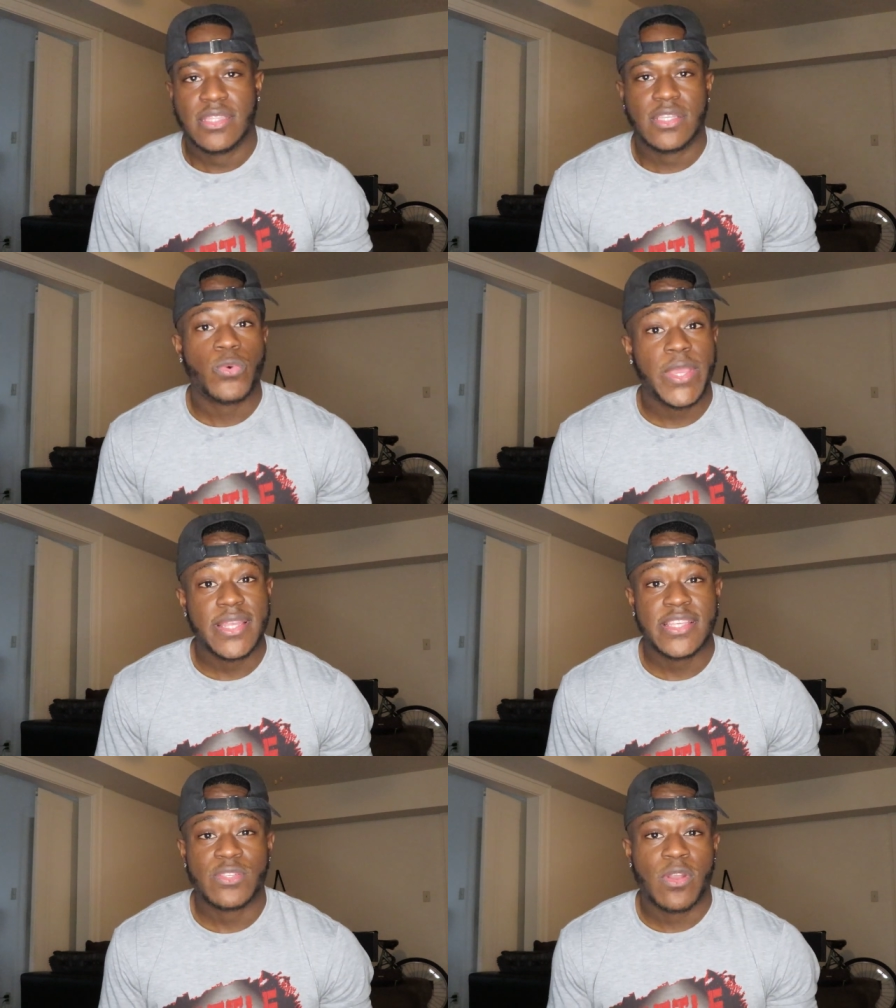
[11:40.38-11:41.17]
The
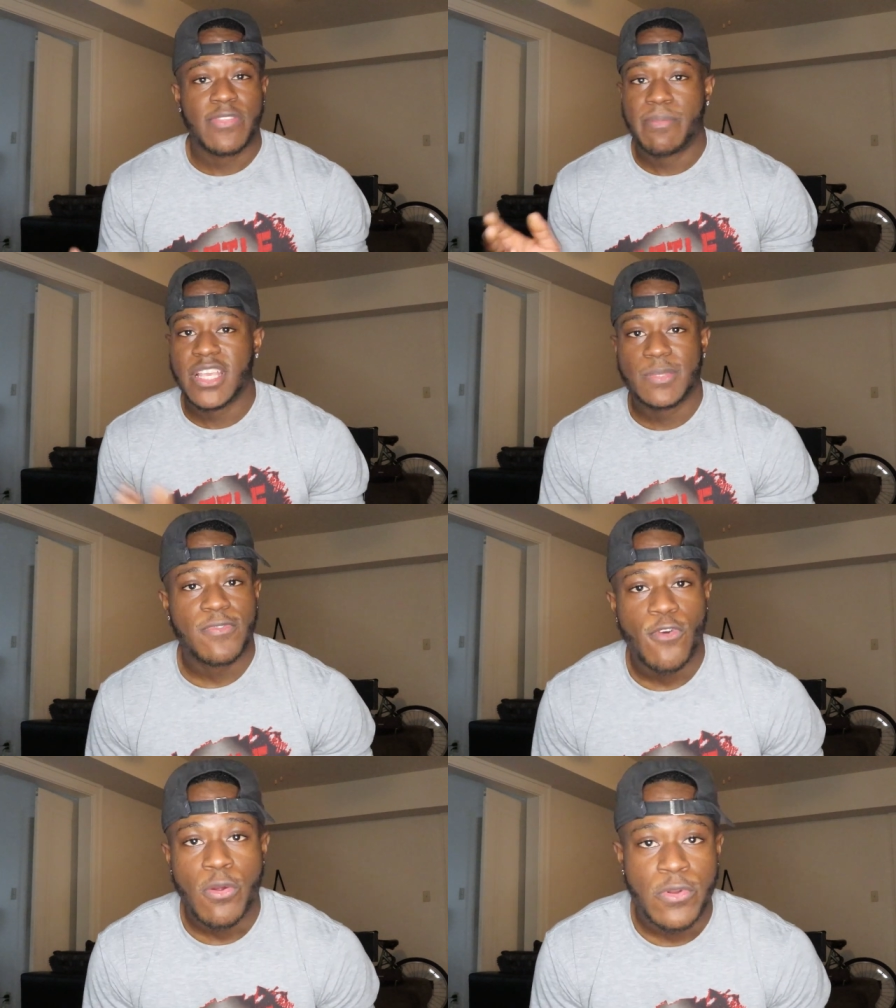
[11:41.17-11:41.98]
Queen is one of the best
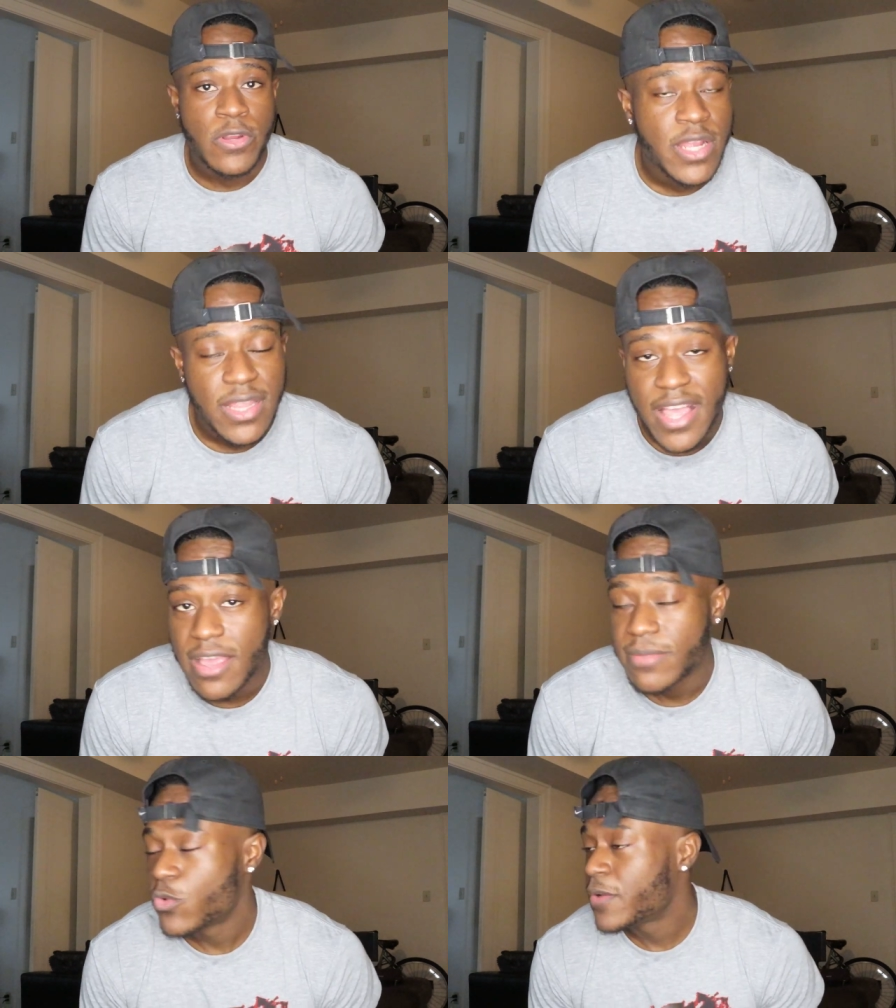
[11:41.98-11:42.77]
performer,
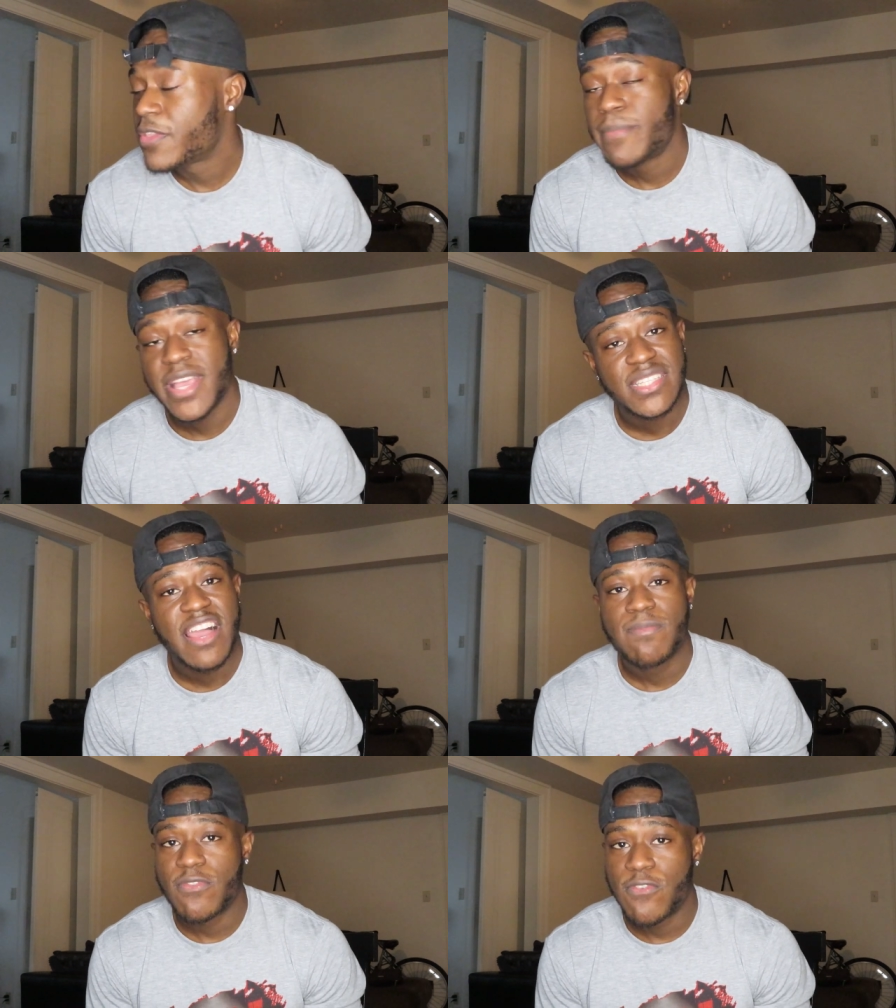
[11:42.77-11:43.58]
one of the best
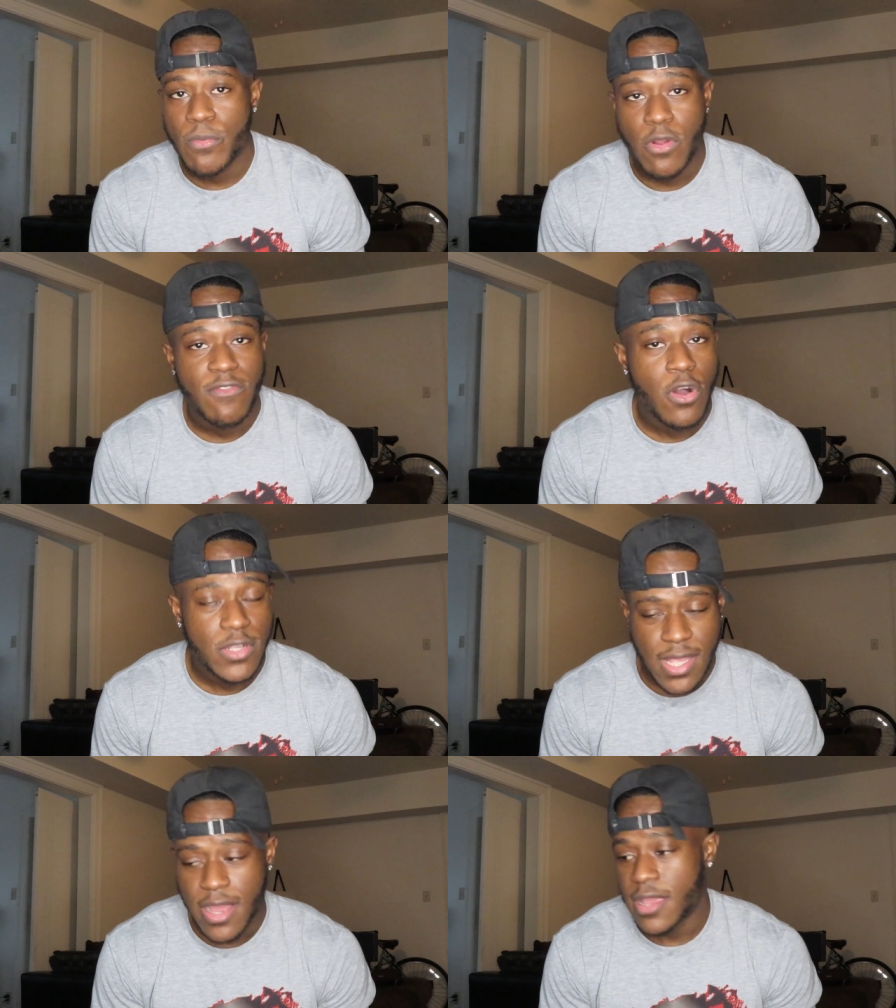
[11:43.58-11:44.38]
live performer of all
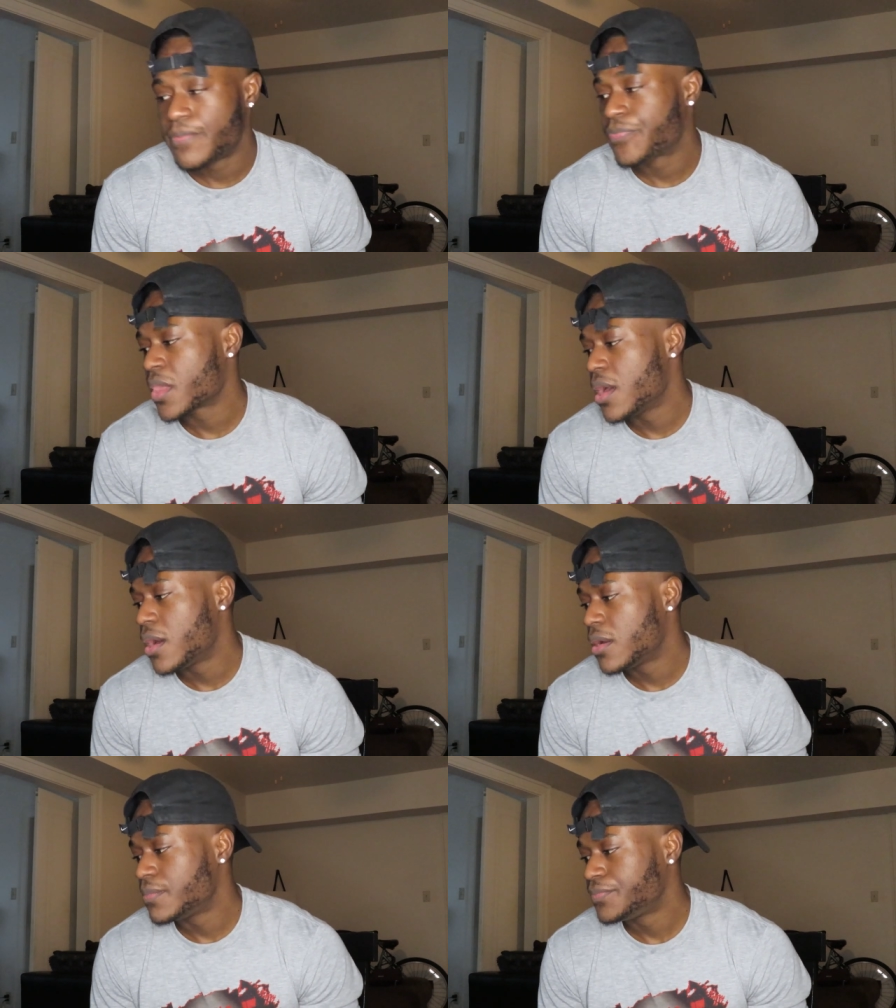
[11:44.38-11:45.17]
time.
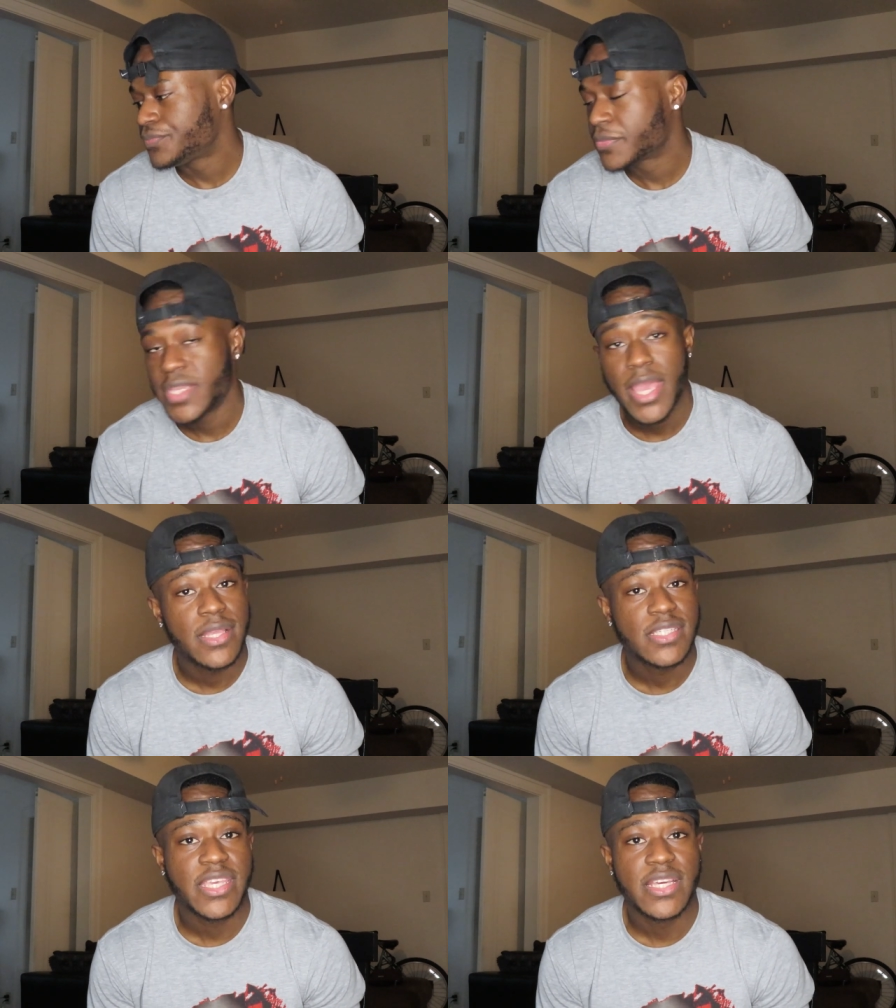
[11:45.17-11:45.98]
Um,
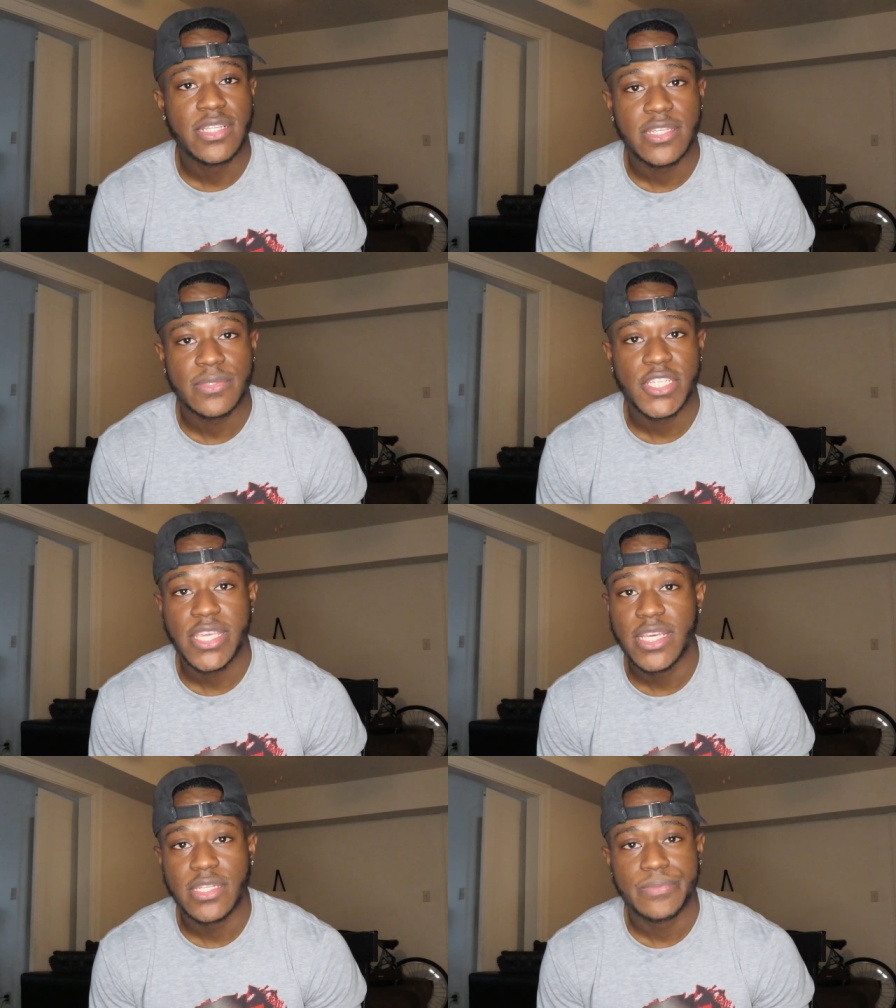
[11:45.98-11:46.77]
yeah, she killed it. She
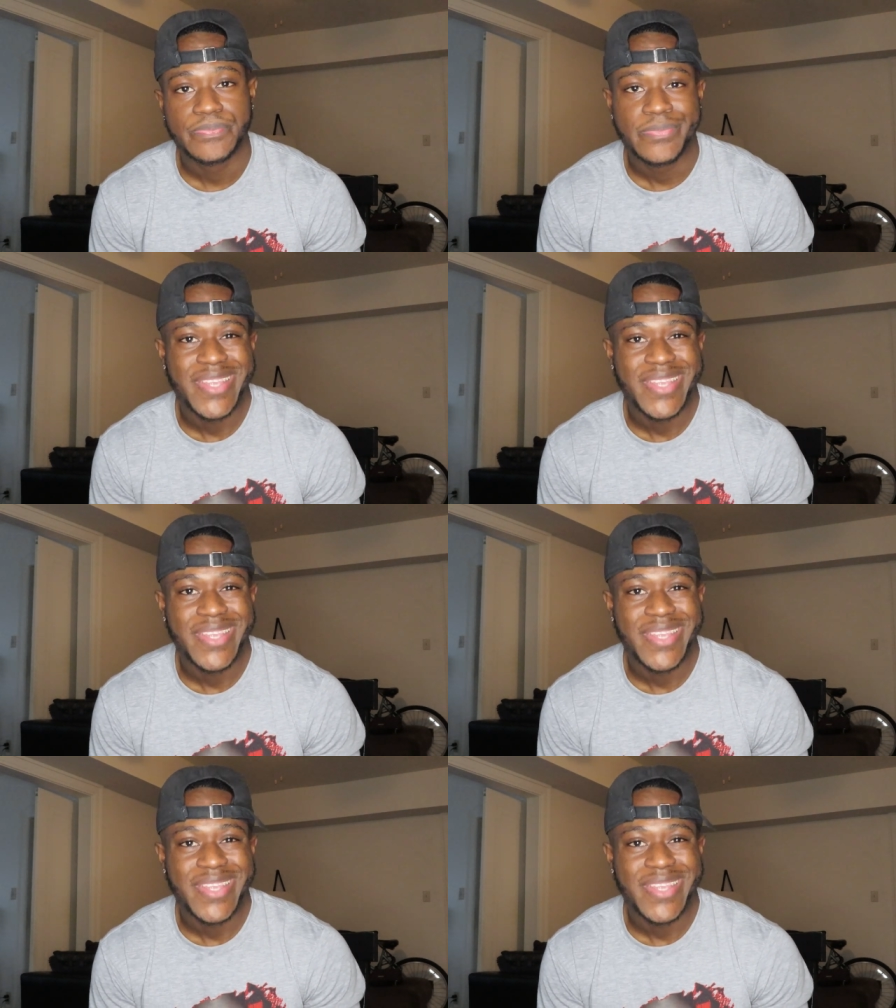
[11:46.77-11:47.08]
killed it.